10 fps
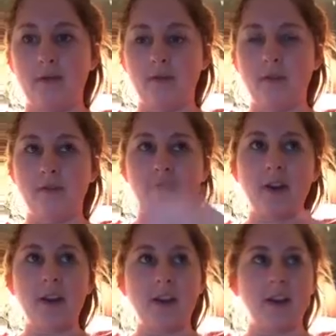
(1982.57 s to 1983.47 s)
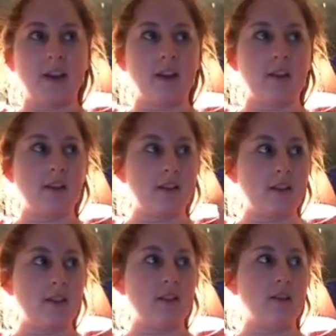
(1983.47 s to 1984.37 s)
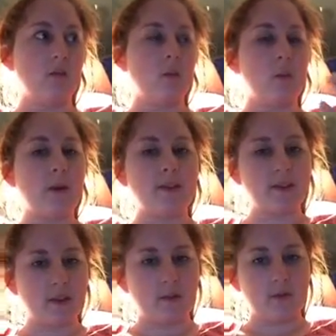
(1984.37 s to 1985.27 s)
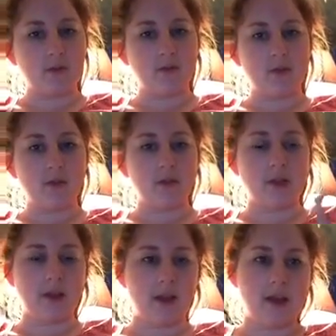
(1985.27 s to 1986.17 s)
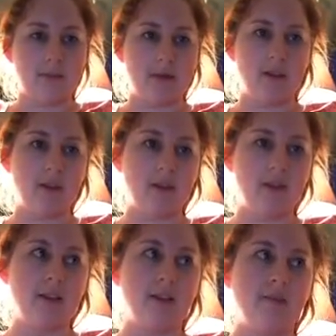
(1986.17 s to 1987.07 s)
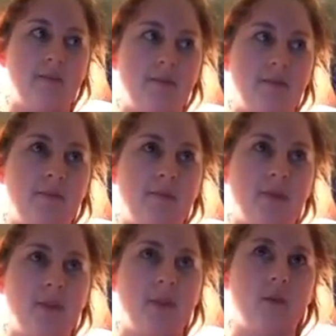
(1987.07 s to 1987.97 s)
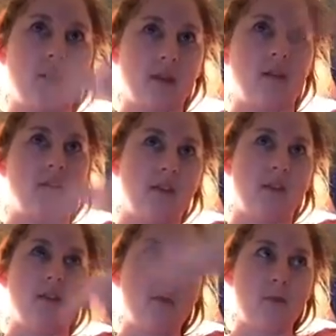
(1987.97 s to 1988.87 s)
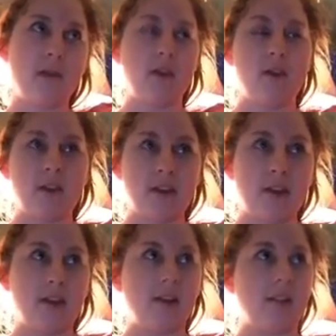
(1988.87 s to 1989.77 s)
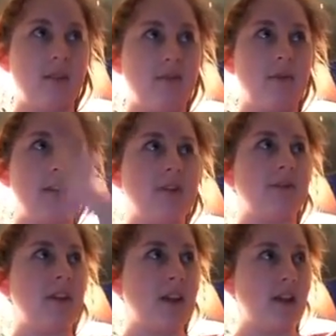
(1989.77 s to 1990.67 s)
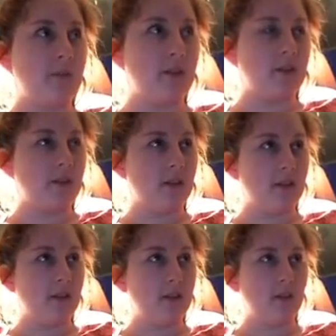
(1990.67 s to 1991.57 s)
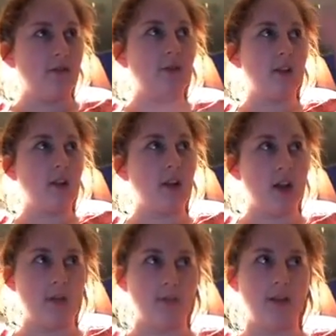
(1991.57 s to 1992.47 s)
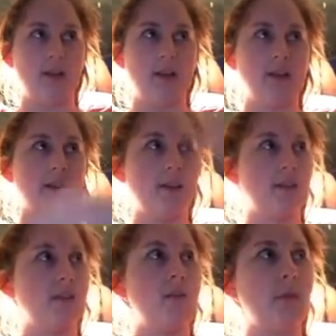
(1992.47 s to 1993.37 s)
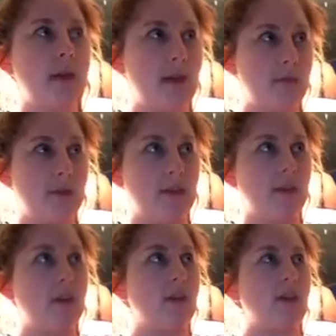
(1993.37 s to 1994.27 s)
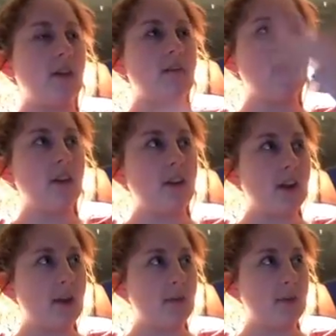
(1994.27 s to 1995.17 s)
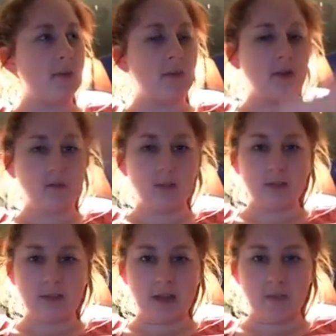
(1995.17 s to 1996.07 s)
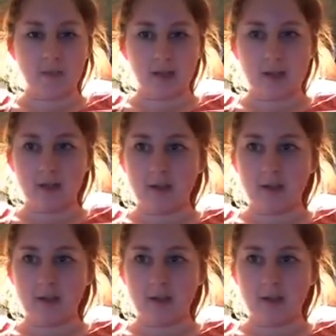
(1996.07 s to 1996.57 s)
you're defining, well, what is their mood? Oh, they are happy. Well, go beyond that. They're blissfully happy, they're euphorically happy, like super happy, very happy, beyond words happy.